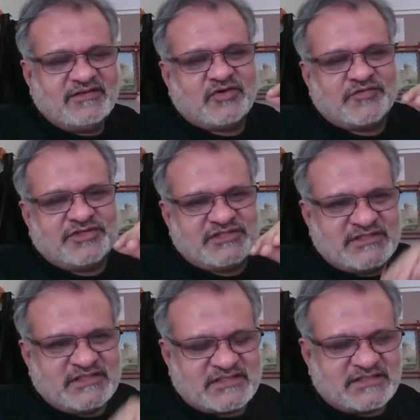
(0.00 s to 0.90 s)
what we
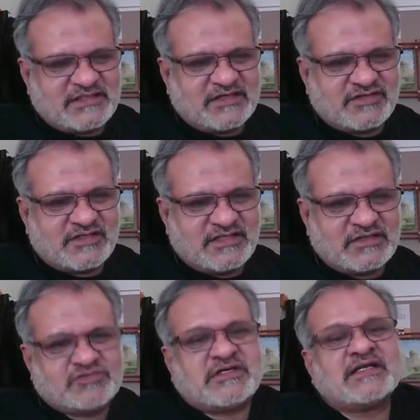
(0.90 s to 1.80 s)
just discussed, how Central
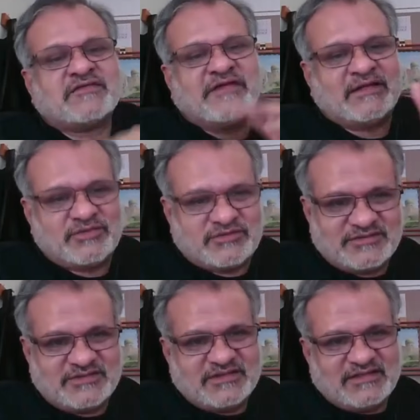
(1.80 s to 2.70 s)
Asia was unavailable,